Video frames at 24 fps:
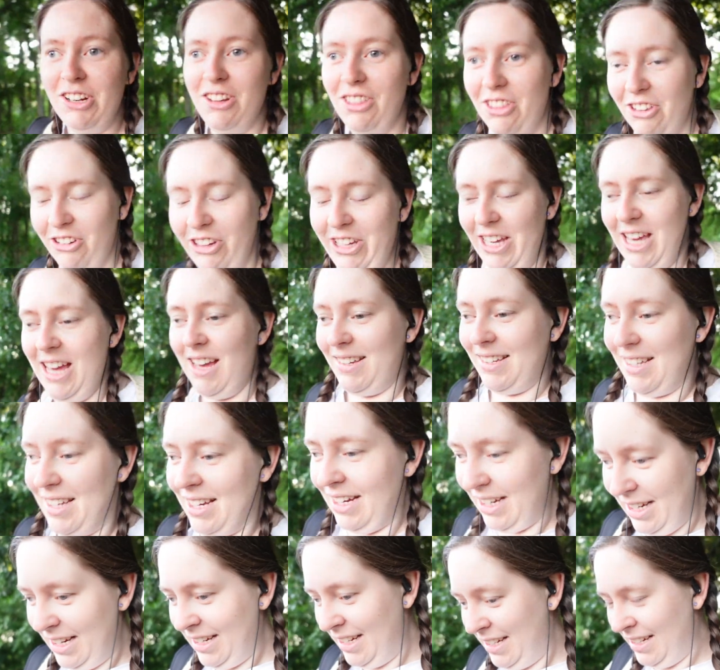and thought,
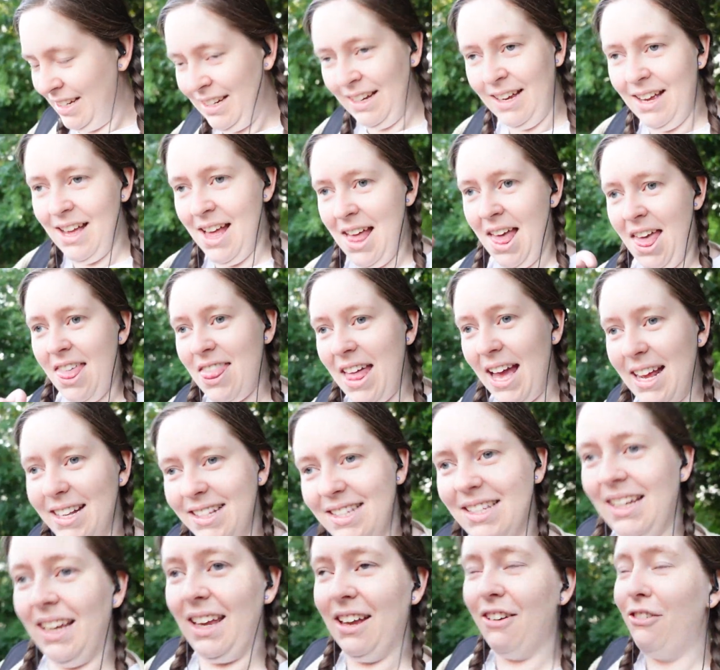yes,
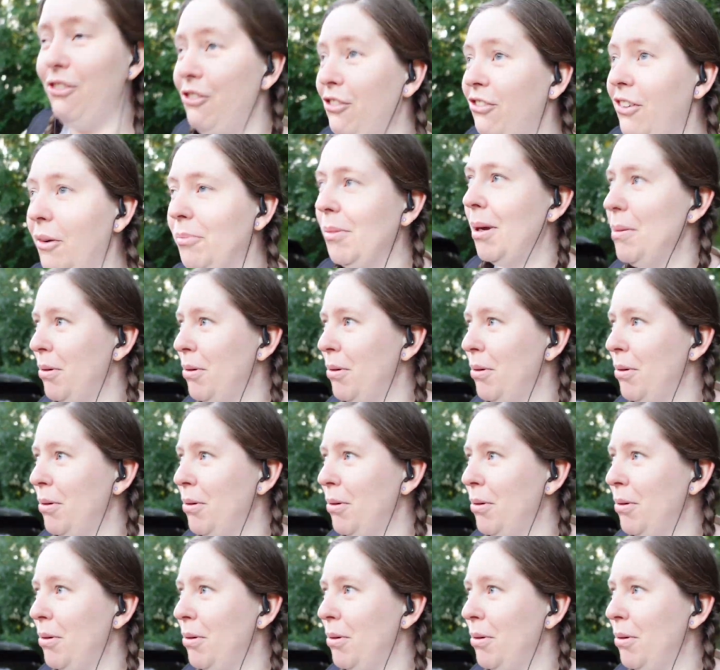that's a gift for my